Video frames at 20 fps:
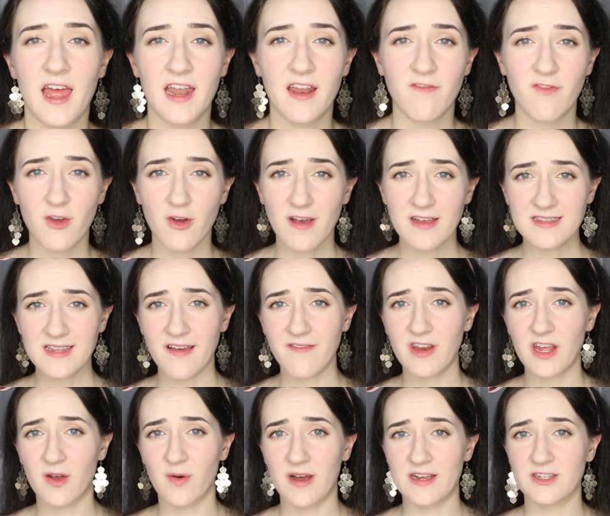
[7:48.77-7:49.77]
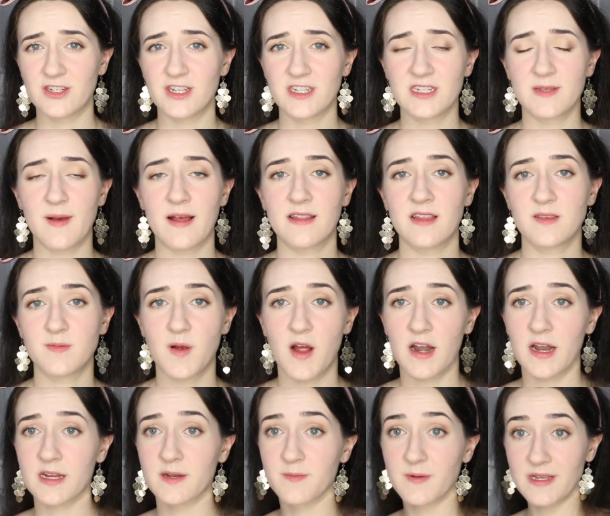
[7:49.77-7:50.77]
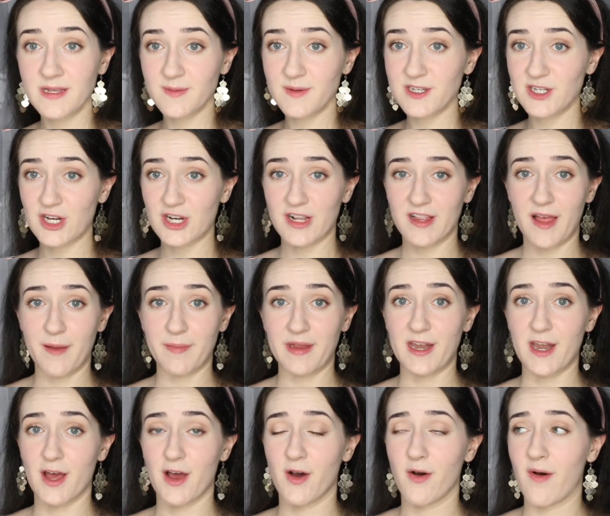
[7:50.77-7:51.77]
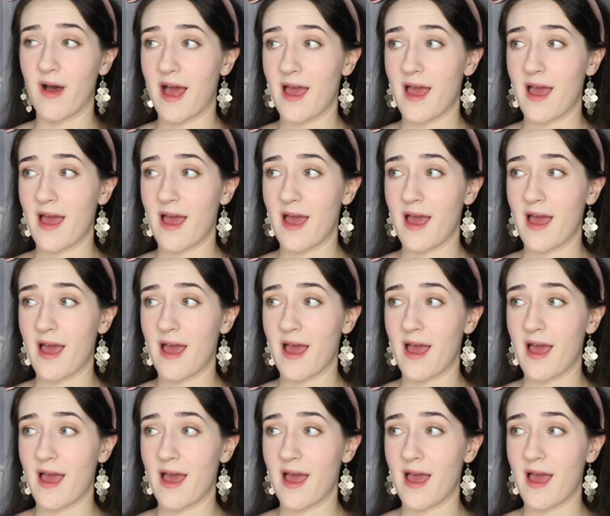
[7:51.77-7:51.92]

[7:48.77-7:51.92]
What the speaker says: And if you guys have any questions about this product, please be sure to let me know.